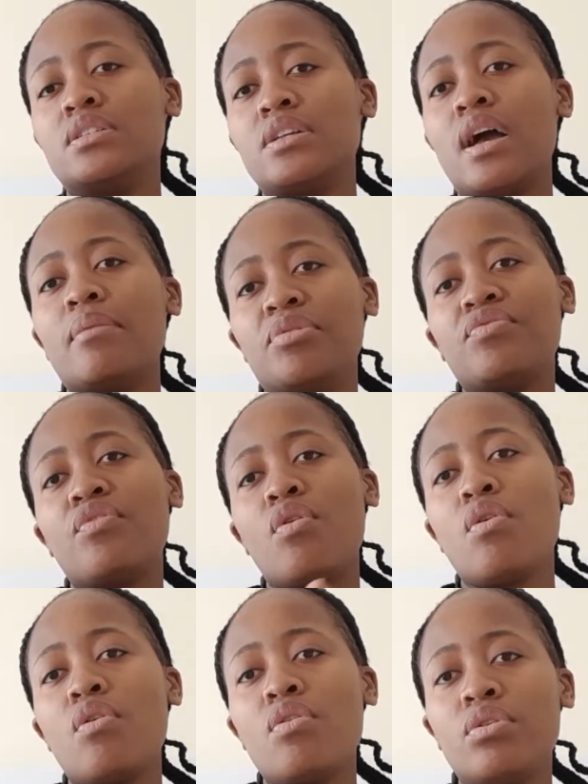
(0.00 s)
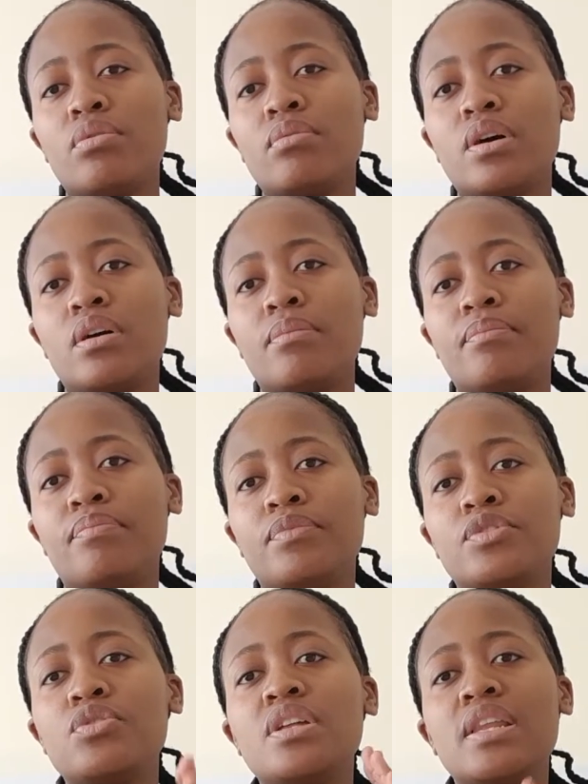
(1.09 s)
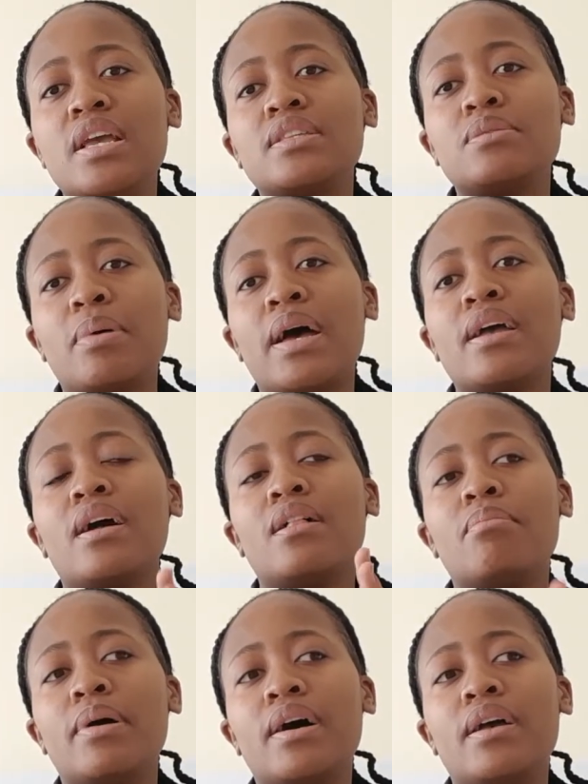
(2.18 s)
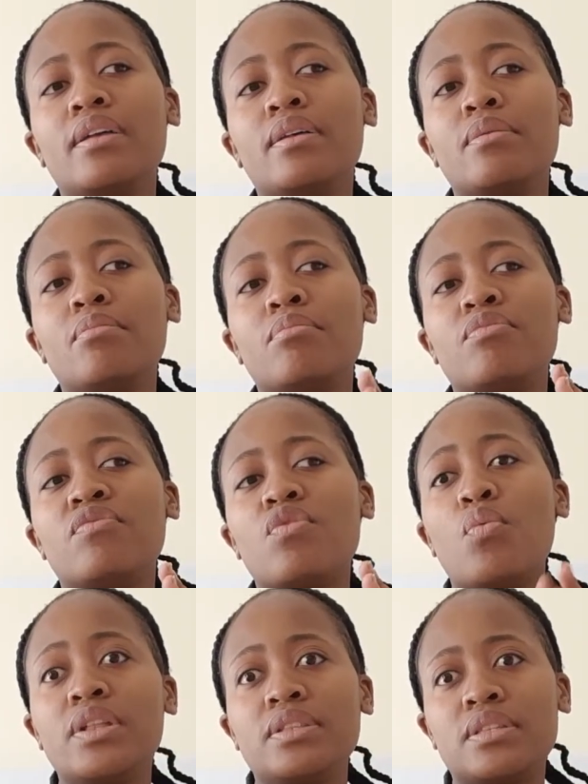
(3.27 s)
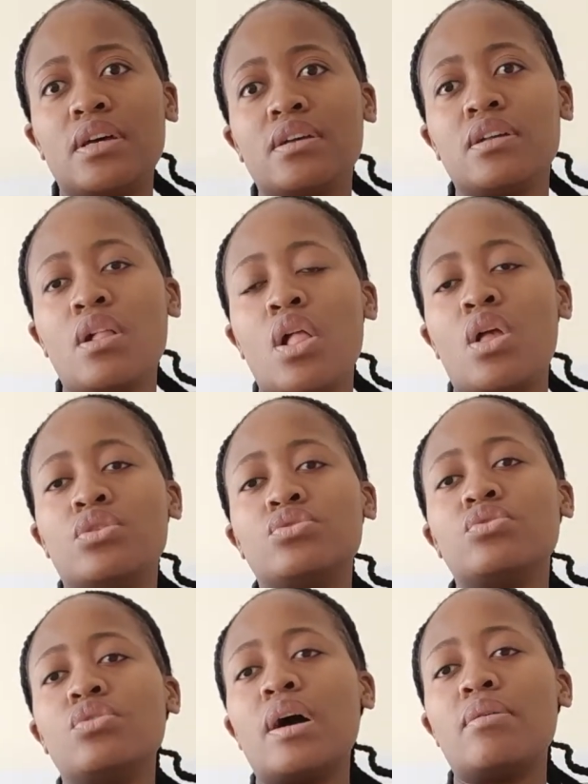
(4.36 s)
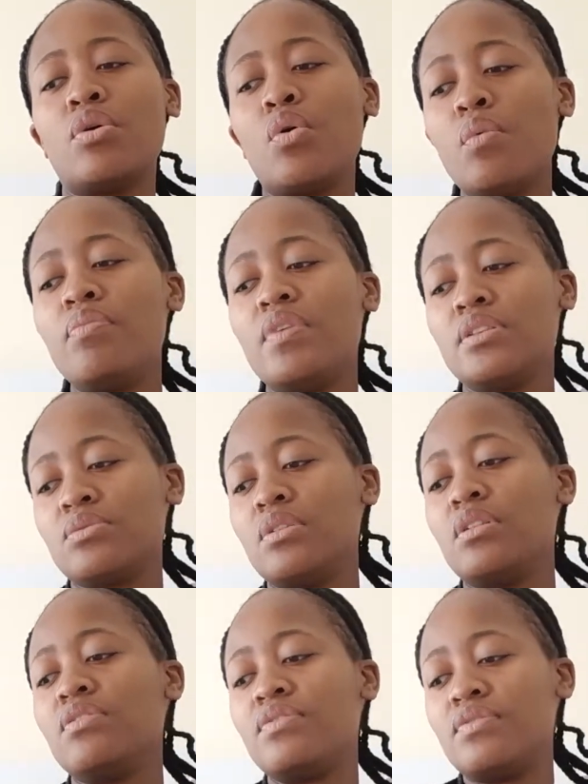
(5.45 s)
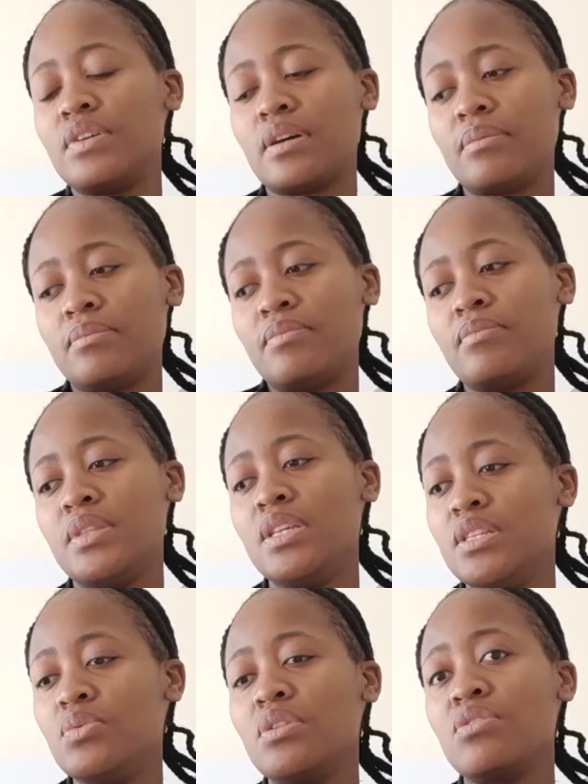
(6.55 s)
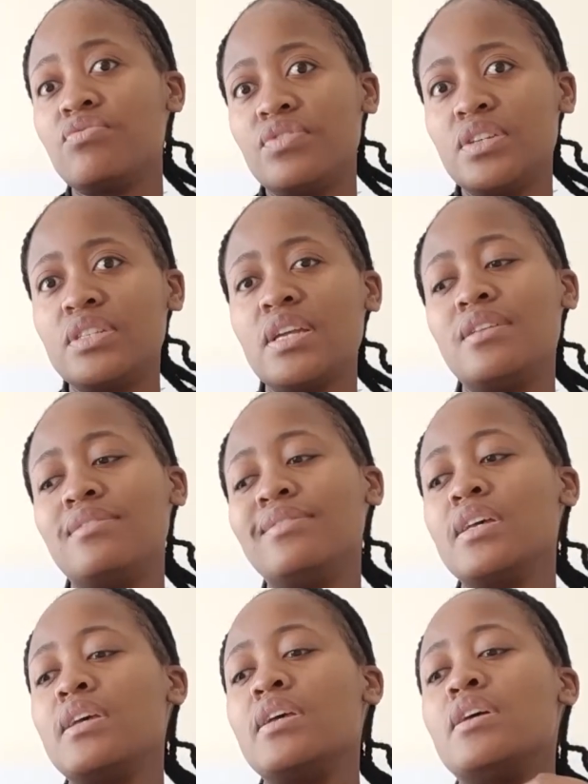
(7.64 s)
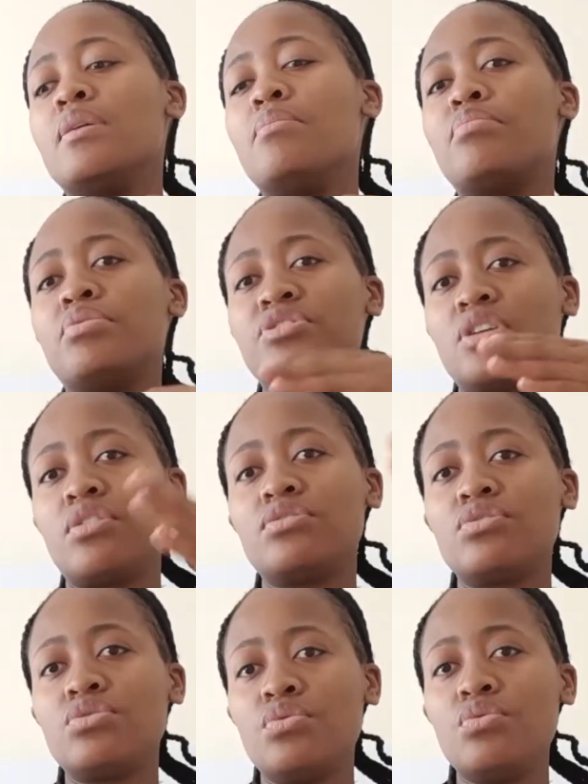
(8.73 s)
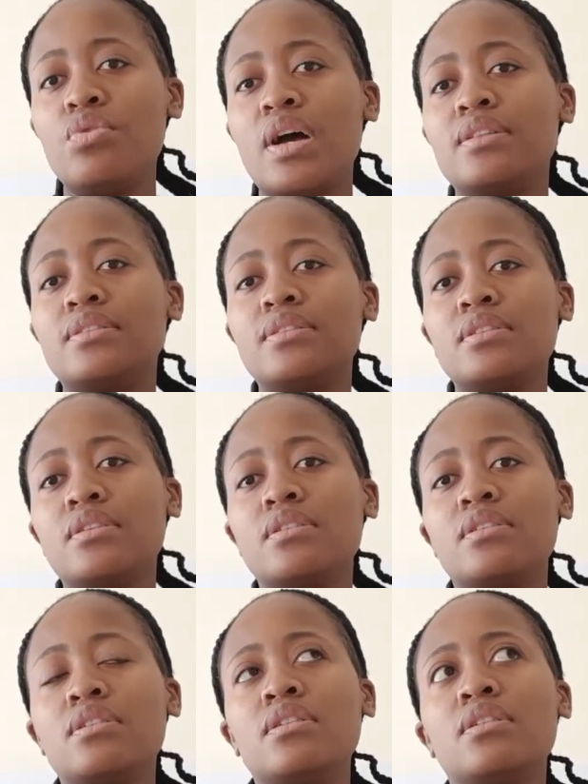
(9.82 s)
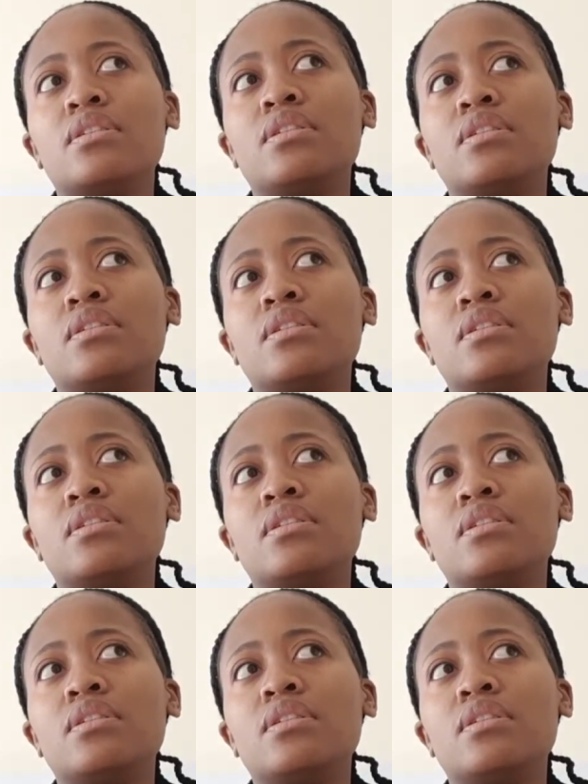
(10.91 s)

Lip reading: yeah, before, so the next buy I'll buy for winter. So I hope this will, these will fit and push us through until